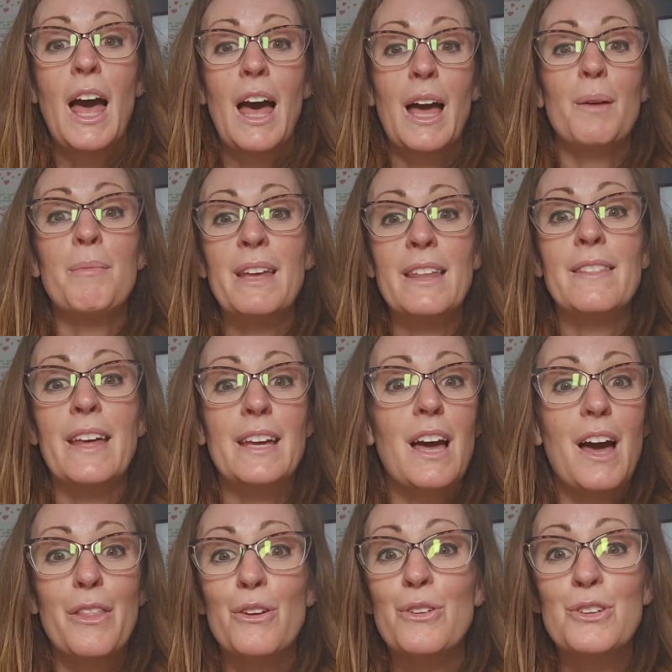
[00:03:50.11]
I mean like
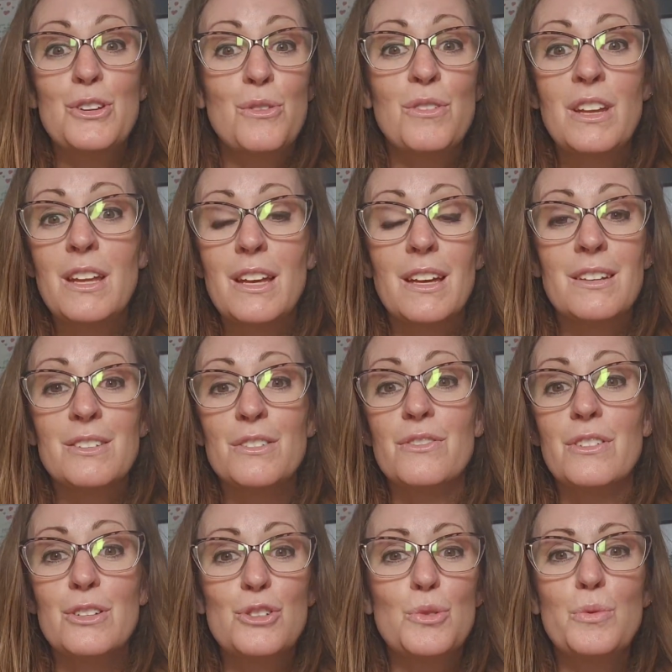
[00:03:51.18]
other unique
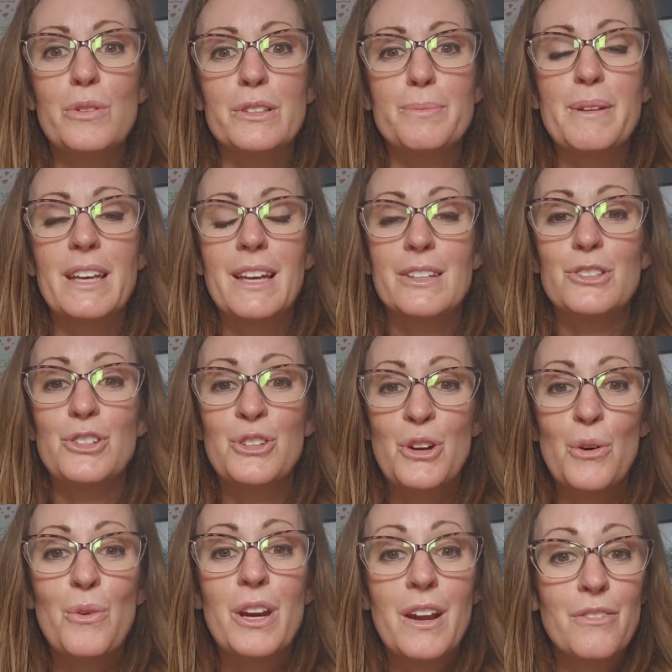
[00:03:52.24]
individuals, because you
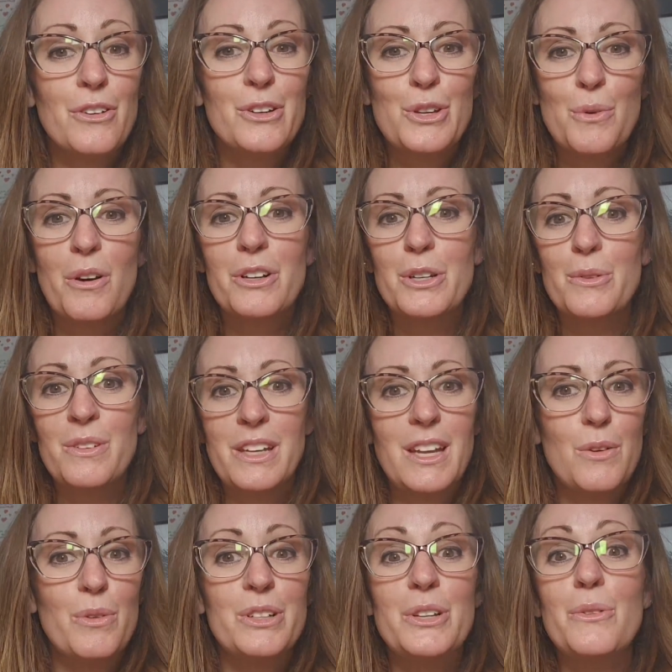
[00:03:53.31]
know, whenever you are
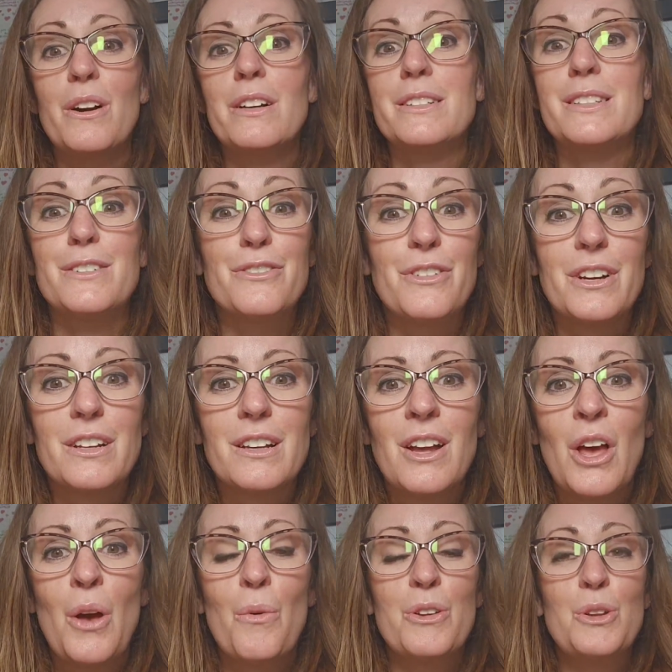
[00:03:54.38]
unique, when you are different,
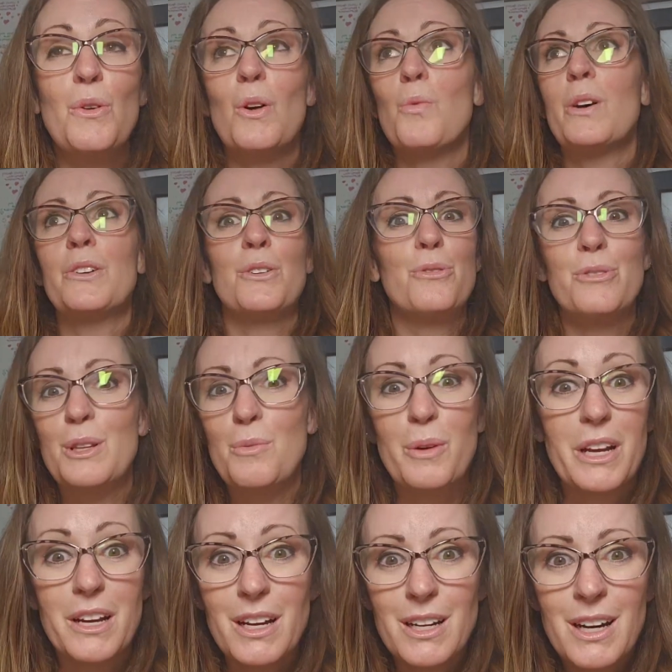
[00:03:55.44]
when you are wonderfully
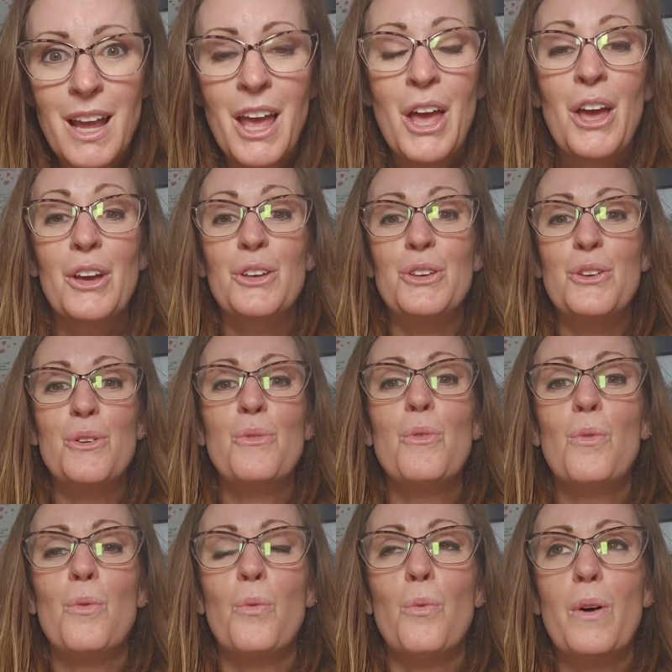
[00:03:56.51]
weird,
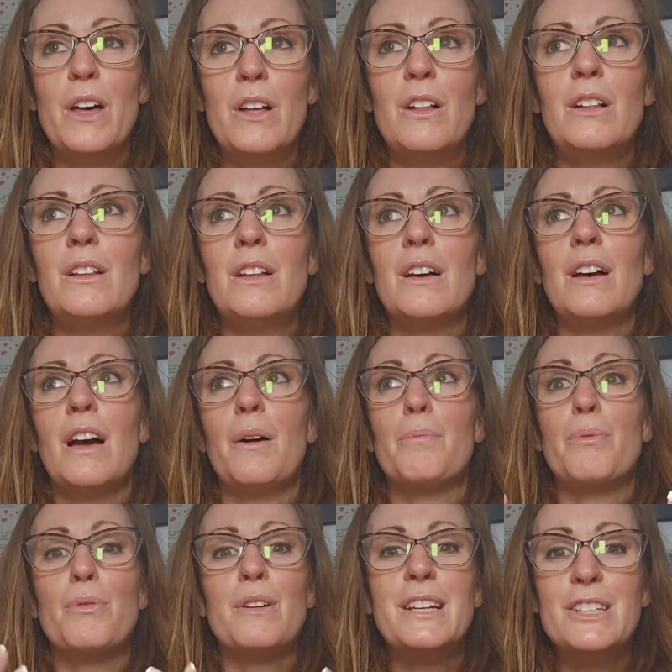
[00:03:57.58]
you will
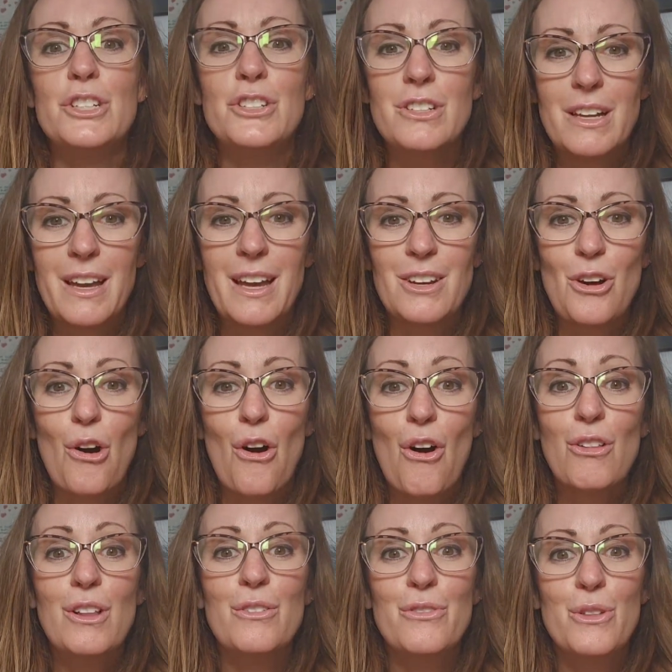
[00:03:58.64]
appreciate
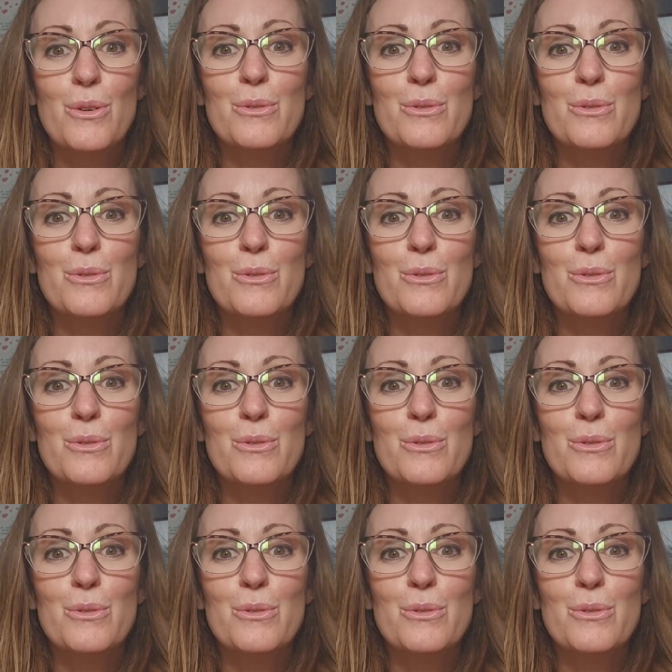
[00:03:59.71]
all of